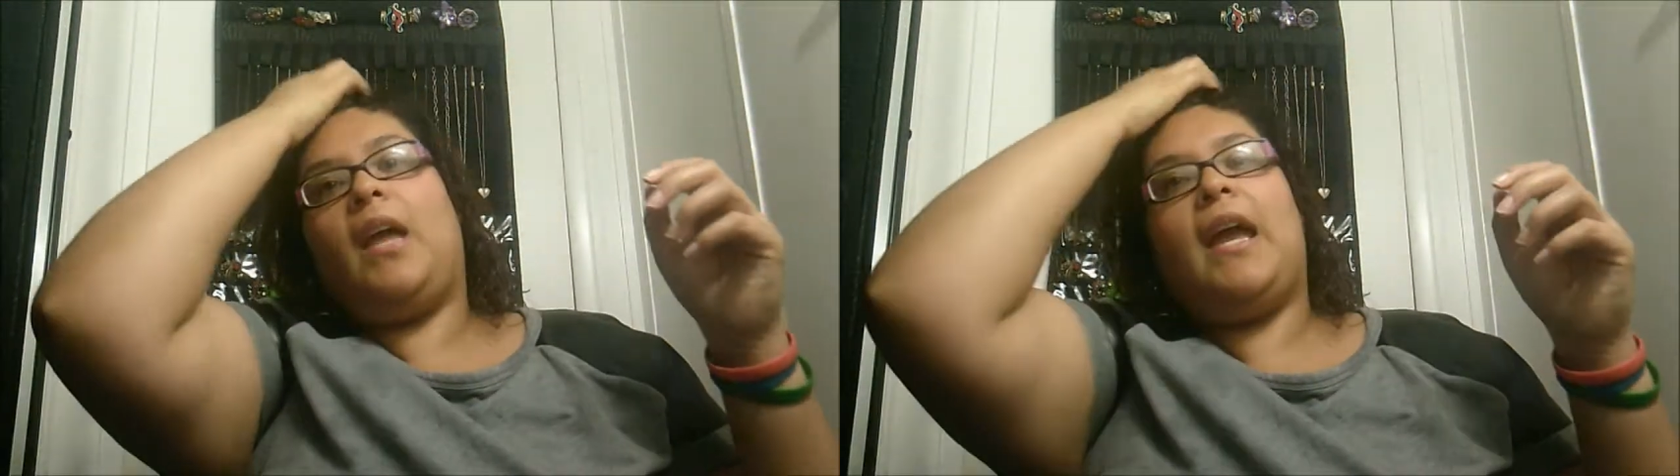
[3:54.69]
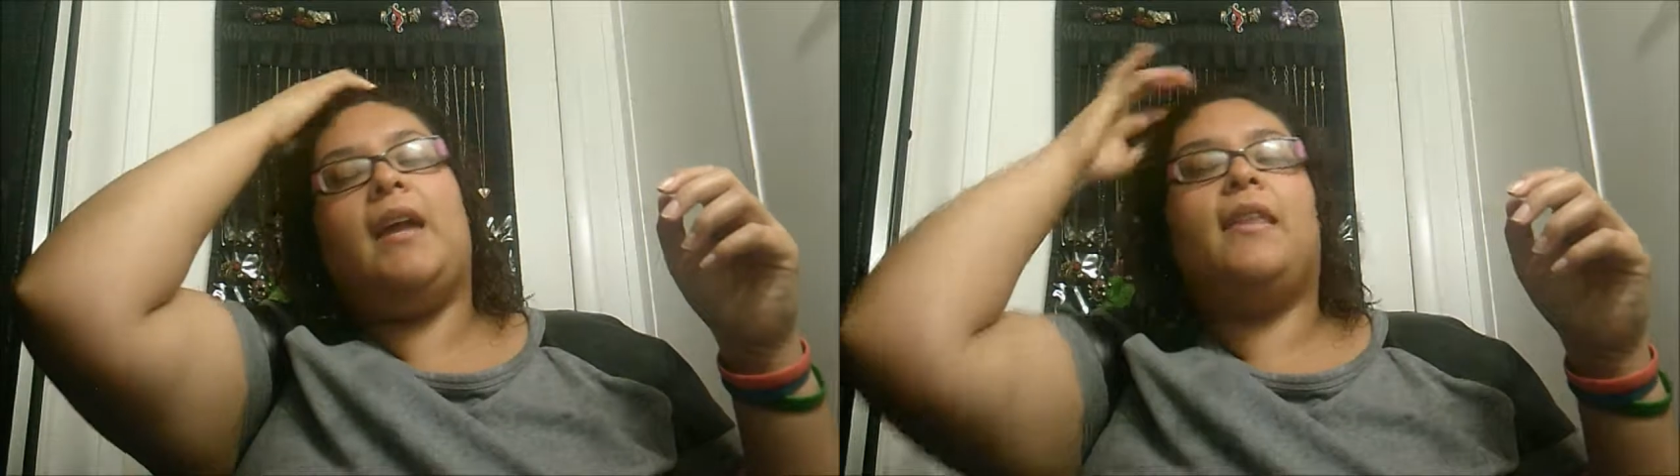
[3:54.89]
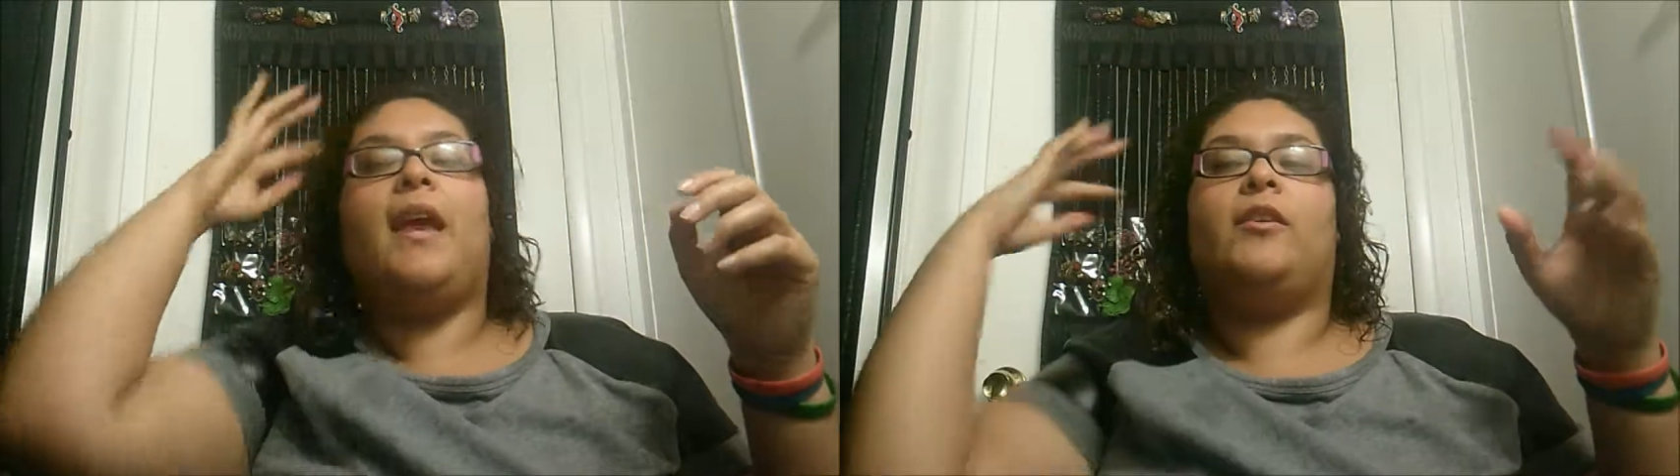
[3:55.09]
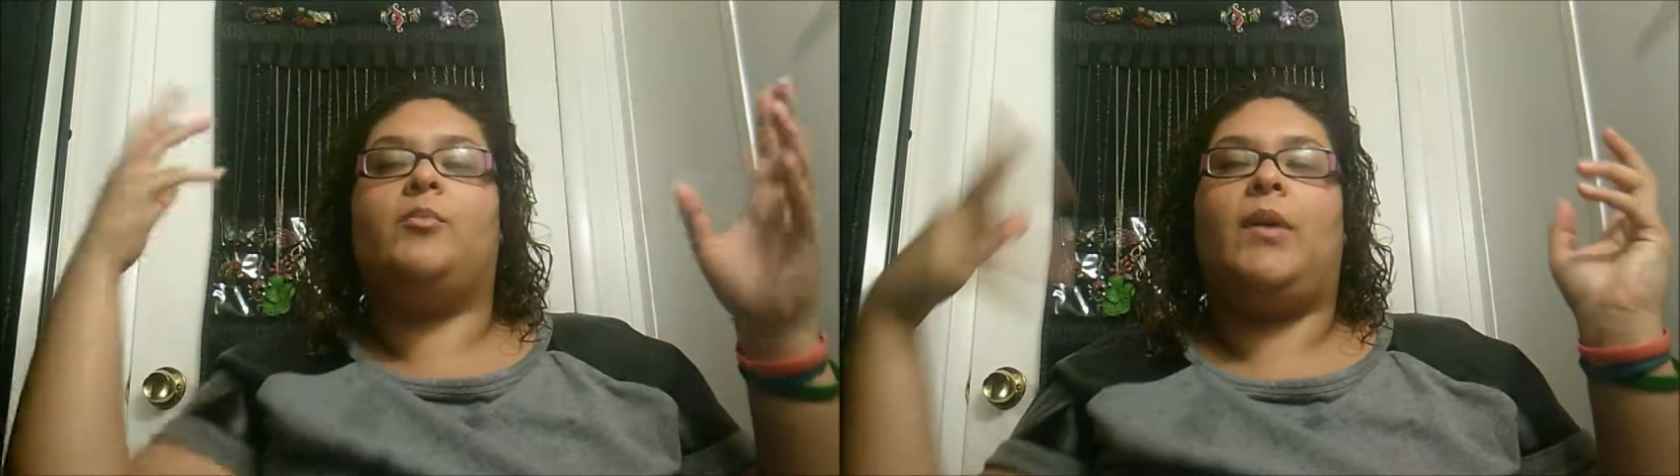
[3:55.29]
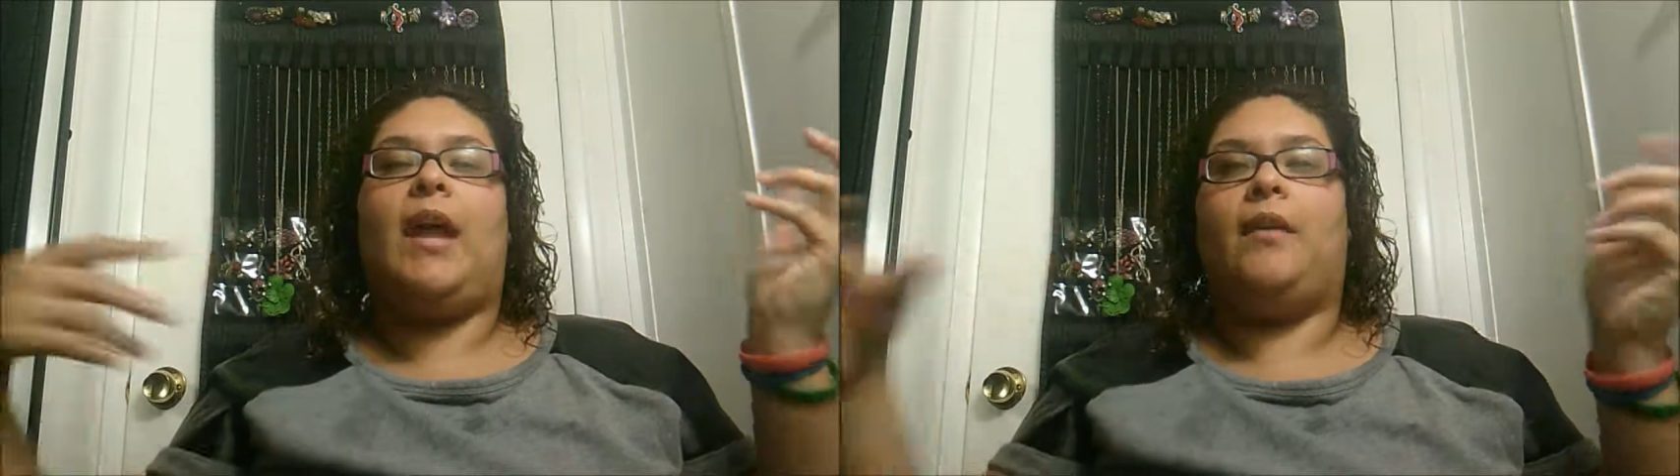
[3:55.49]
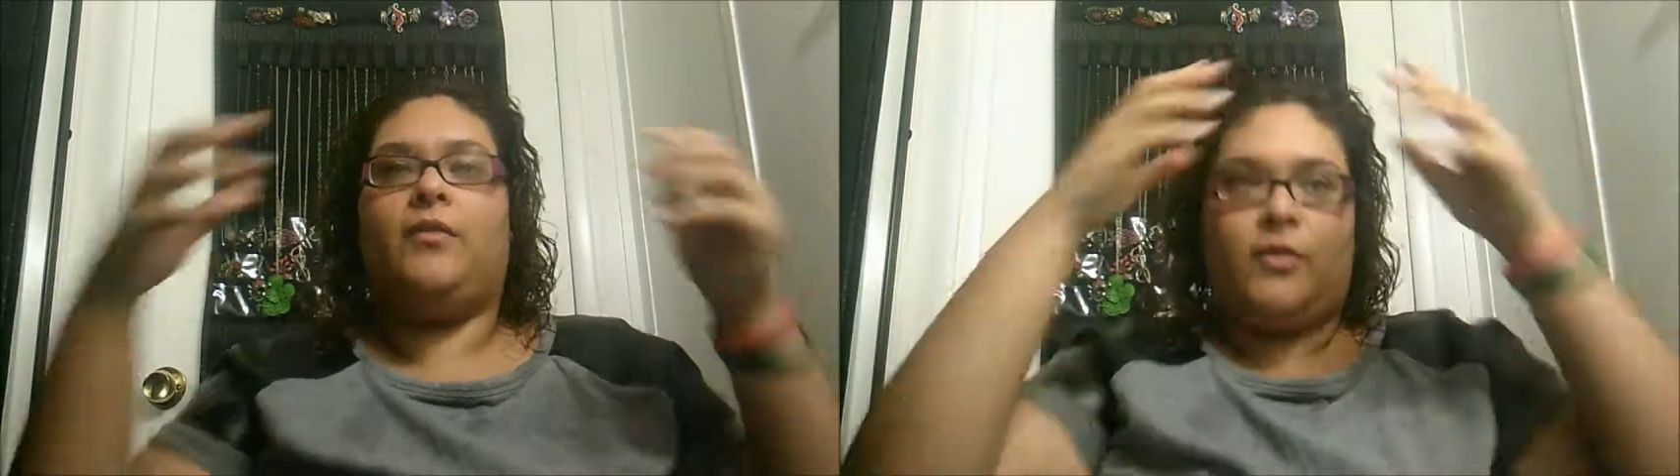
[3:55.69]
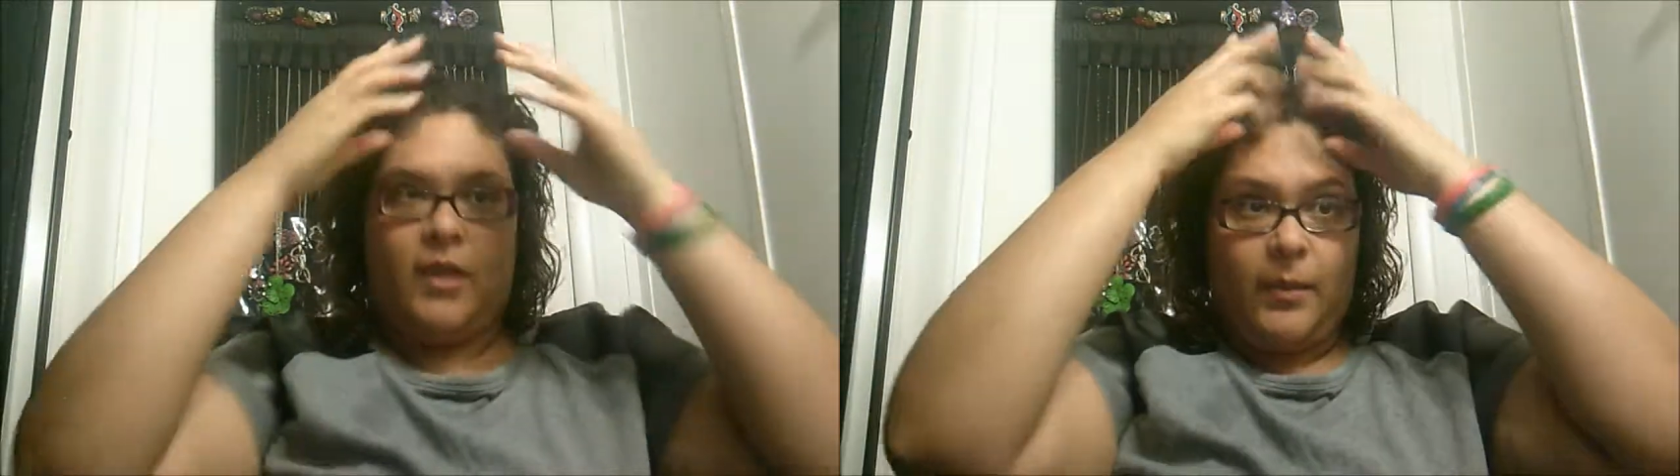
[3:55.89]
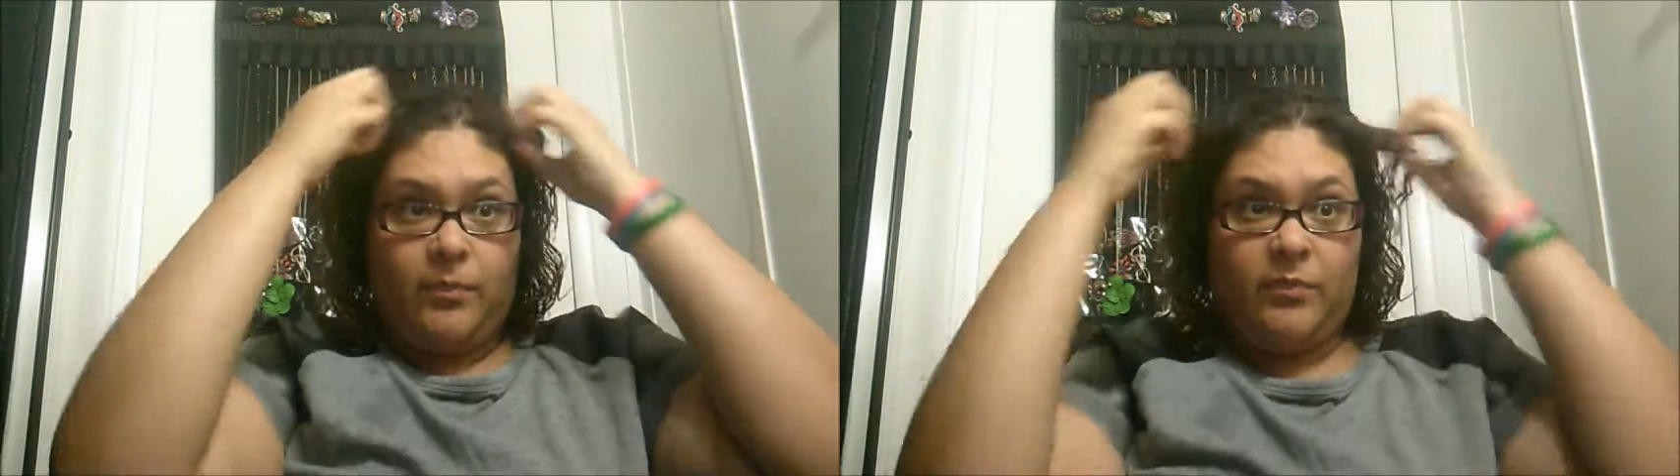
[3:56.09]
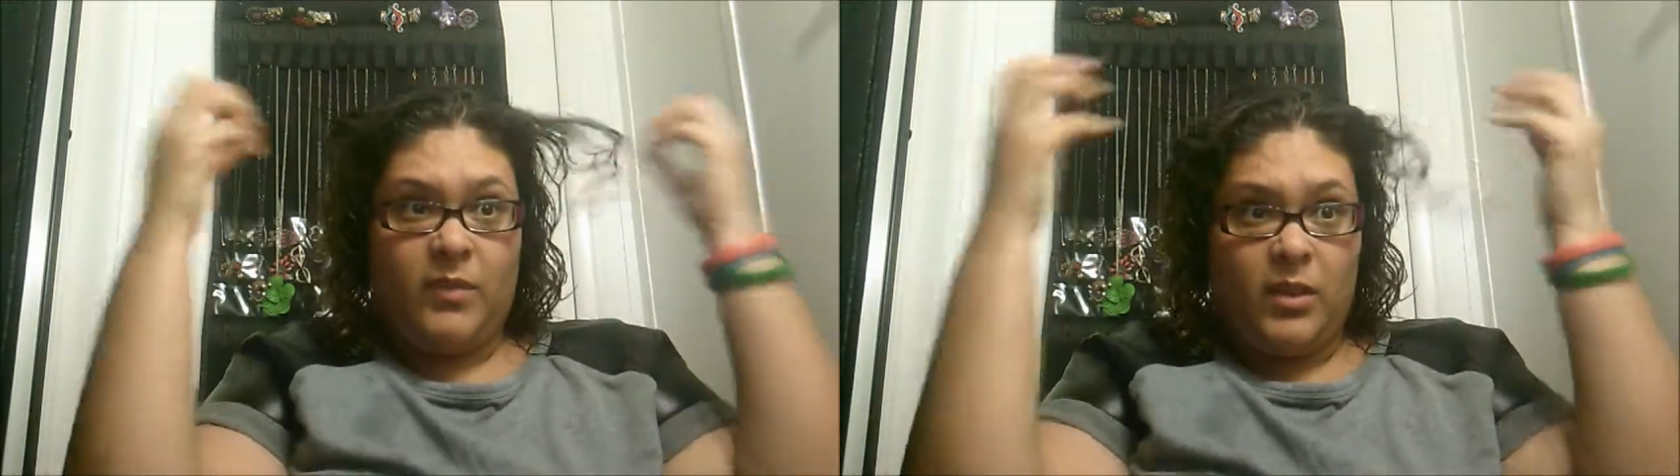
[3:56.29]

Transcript: had the hairspray after them.